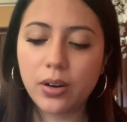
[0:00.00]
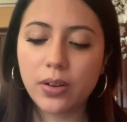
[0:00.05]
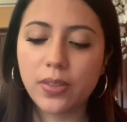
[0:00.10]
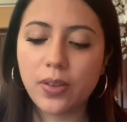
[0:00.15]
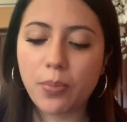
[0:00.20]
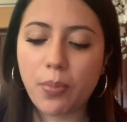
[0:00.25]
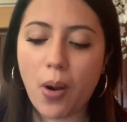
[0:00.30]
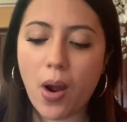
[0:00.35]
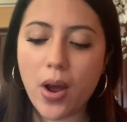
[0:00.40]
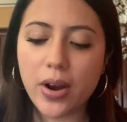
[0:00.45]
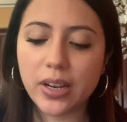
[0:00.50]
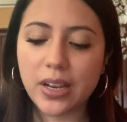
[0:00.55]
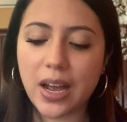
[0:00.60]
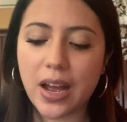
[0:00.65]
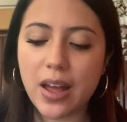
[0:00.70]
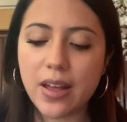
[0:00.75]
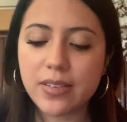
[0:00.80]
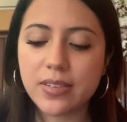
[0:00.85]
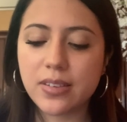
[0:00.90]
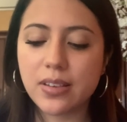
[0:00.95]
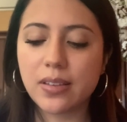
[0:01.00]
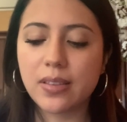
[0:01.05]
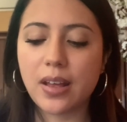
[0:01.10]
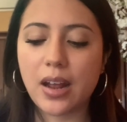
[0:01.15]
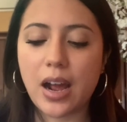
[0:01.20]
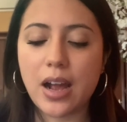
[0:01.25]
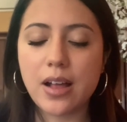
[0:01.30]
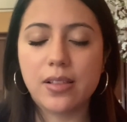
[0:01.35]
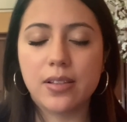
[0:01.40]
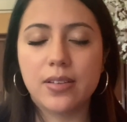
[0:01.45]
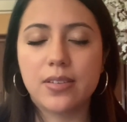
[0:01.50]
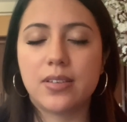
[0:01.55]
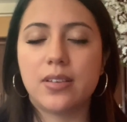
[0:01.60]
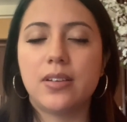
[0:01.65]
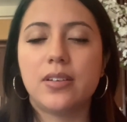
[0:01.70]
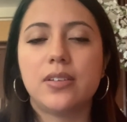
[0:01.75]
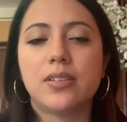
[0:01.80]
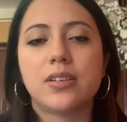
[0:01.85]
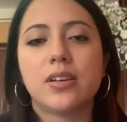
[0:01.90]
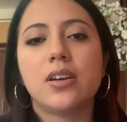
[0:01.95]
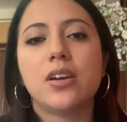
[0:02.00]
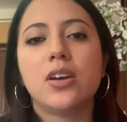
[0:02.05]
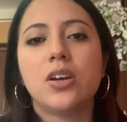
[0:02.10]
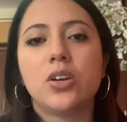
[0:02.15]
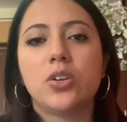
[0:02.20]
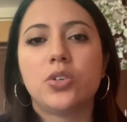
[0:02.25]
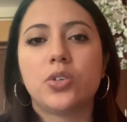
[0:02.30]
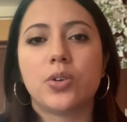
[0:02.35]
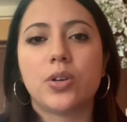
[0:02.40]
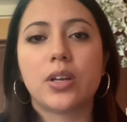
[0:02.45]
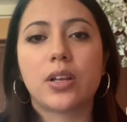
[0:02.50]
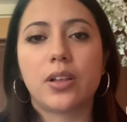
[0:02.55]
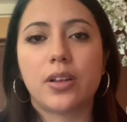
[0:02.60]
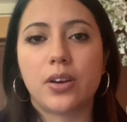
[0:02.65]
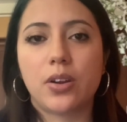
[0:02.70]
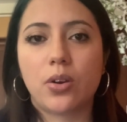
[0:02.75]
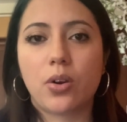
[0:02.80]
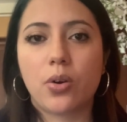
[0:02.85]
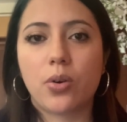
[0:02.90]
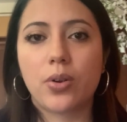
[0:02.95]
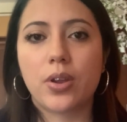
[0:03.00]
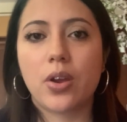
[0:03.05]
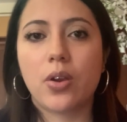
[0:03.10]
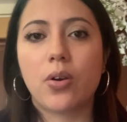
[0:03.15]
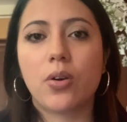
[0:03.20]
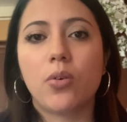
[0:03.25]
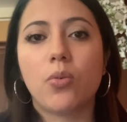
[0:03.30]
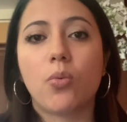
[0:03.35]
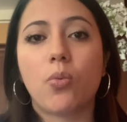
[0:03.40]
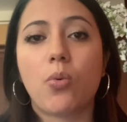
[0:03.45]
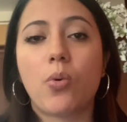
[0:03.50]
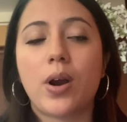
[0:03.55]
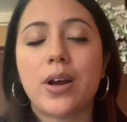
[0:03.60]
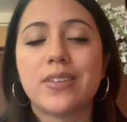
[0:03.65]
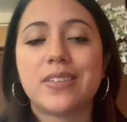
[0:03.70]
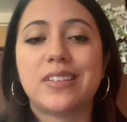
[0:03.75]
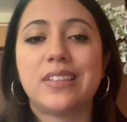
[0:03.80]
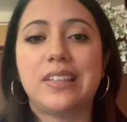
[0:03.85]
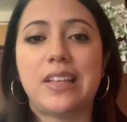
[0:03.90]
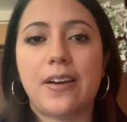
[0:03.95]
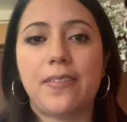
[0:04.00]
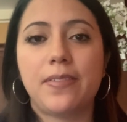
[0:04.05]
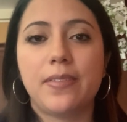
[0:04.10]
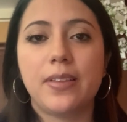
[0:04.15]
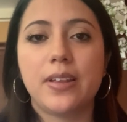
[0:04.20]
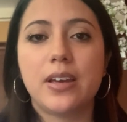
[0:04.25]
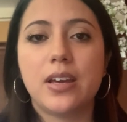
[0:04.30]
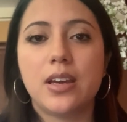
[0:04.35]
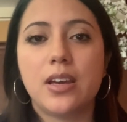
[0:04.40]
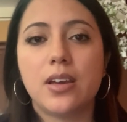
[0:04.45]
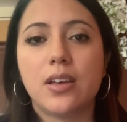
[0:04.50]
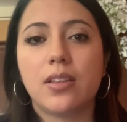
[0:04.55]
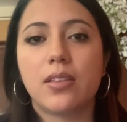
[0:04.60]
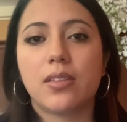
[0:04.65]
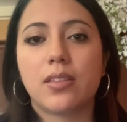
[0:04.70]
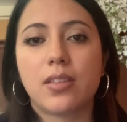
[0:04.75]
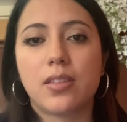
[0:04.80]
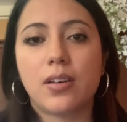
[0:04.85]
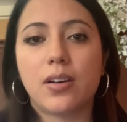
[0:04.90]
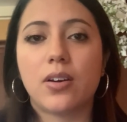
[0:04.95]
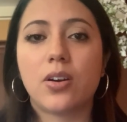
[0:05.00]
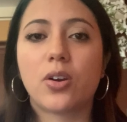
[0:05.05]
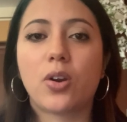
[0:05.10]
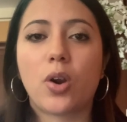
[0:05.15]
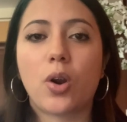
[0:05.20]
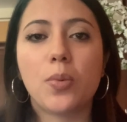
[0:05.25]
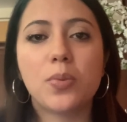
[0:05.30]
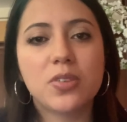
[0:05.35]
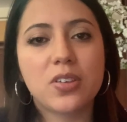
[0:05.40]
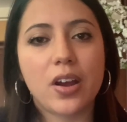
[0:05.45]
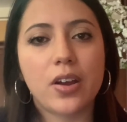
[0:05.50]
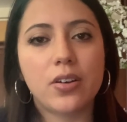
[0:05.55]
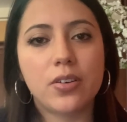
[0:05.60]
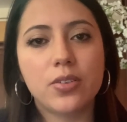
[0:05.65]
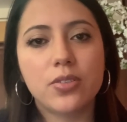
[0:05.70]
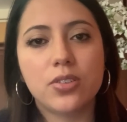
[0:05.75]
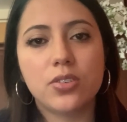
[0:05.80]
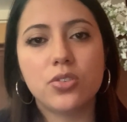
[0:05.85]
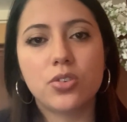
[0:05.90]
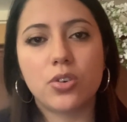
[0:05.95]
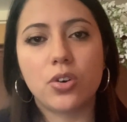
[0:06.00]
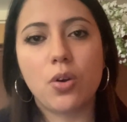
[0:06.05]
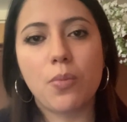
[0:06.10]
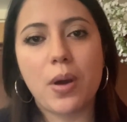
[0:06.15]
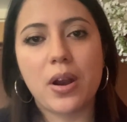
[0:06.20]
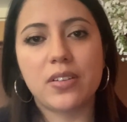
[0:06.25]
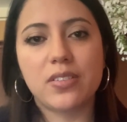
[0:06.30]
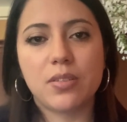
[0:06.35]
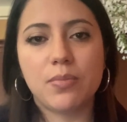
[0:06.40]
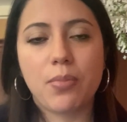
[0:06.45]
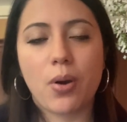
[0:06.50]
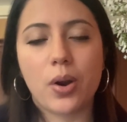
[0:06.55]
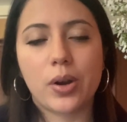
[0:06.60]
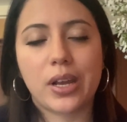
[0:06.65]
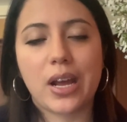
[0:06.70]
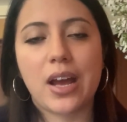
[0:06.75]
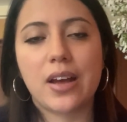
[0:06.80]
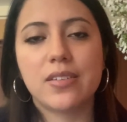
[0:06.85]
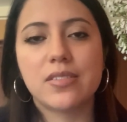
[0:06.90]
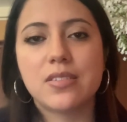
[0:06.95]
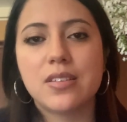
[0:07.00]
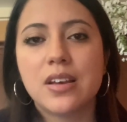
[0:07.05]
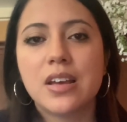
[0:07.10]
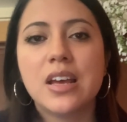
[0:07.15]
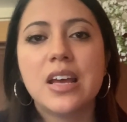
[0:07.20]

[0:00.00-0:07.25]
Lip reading: the podcast that I listened during clinical year was definitely the Curbsiders Internal Medicine podcast.